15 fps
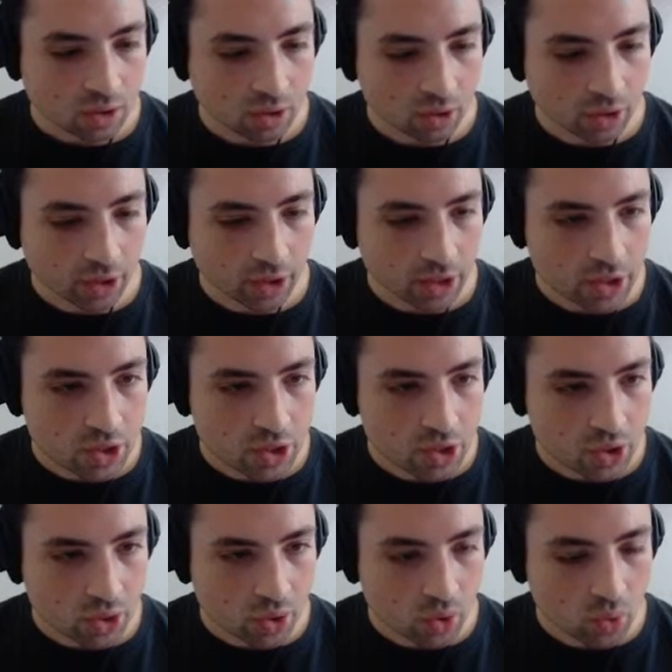Okay,
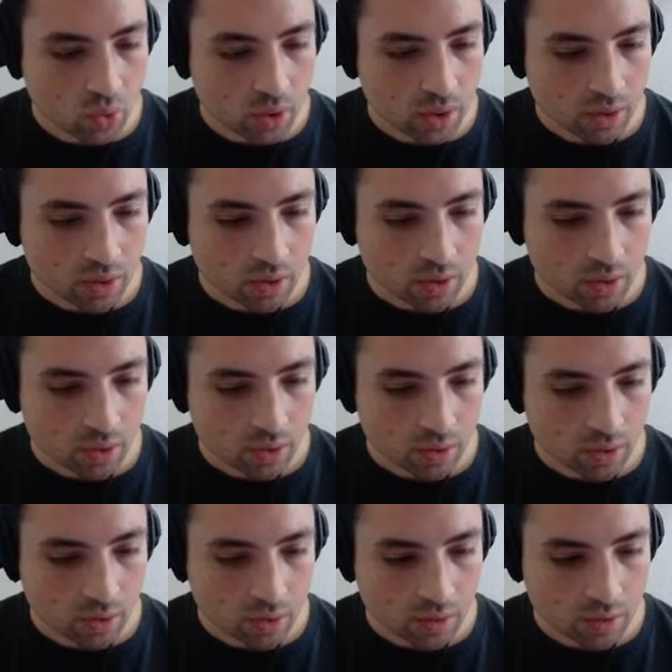so
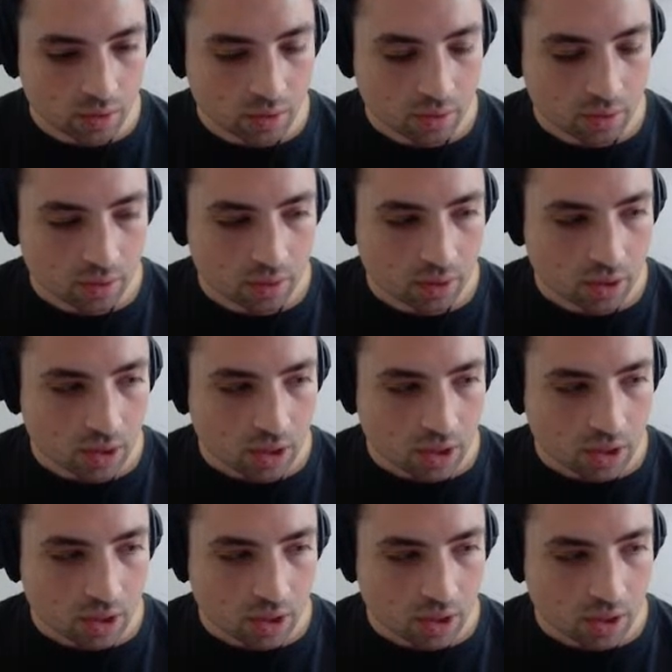
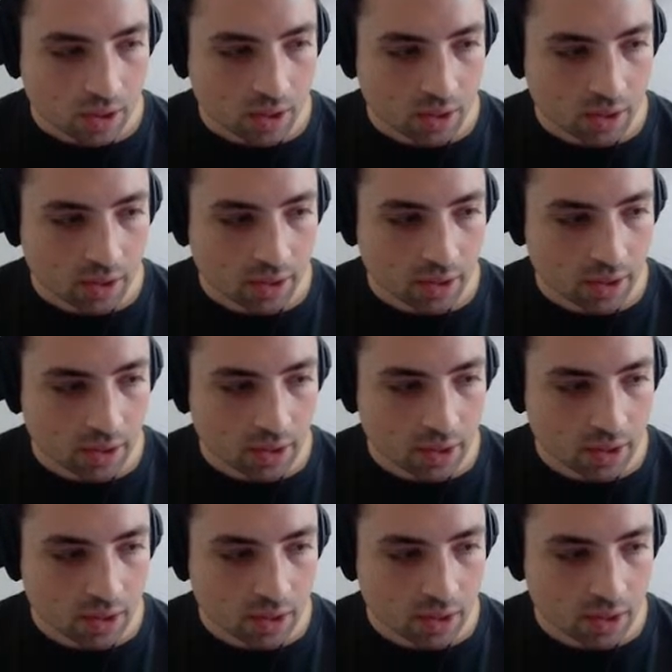I can
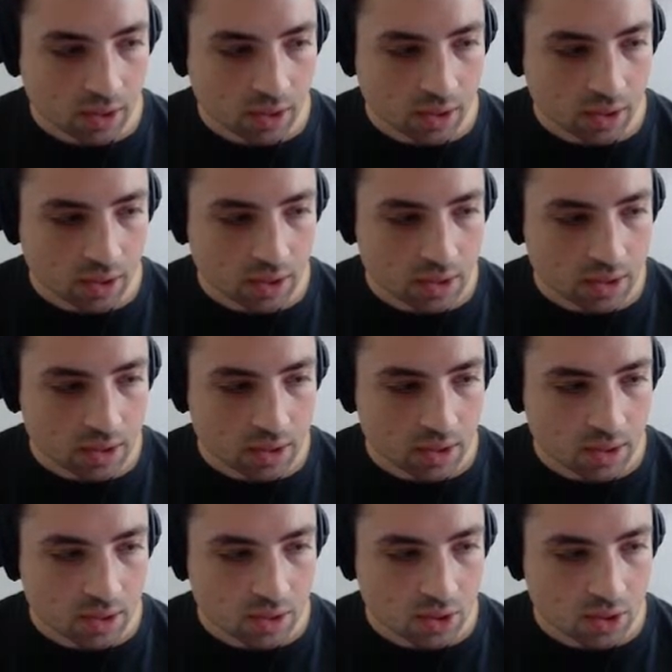let's see.